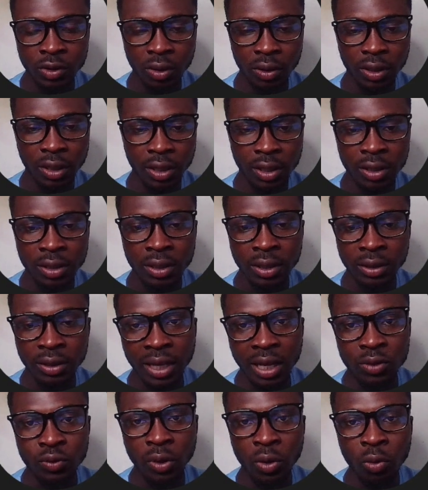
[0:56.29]
Okay,
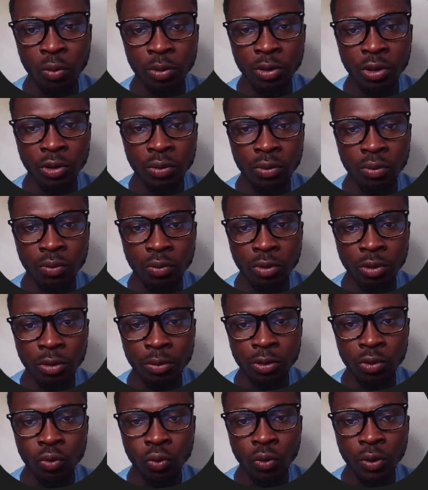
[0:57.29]
that's when we'll
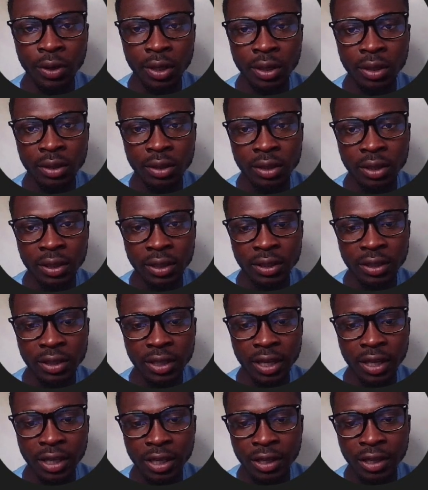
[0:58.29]
be doing
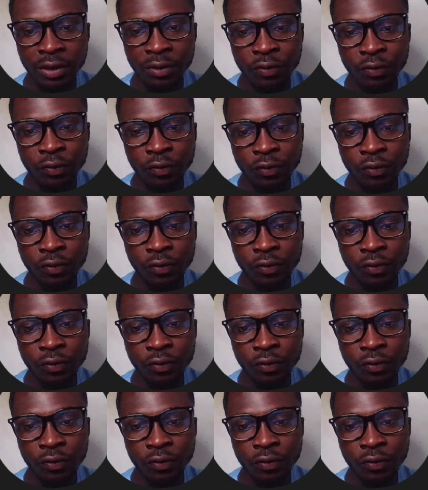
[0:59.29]
the if